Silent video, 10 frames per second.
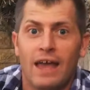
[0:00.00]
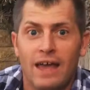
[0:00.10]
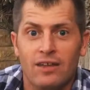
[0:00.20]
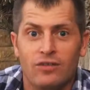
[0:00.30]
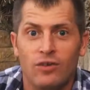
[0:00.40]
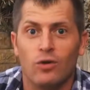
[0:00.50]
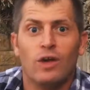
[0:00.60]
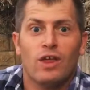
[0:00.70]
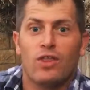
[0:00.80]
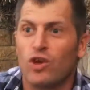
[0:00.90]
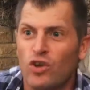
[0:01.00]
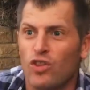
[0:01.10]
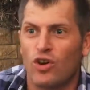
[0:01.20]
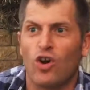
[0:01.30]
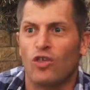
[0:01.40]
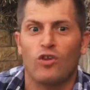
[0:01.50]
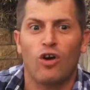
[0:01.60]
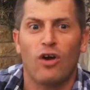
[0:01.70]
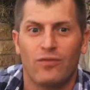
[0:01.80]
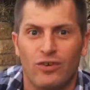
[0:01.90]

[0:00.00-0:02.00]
And so they're off,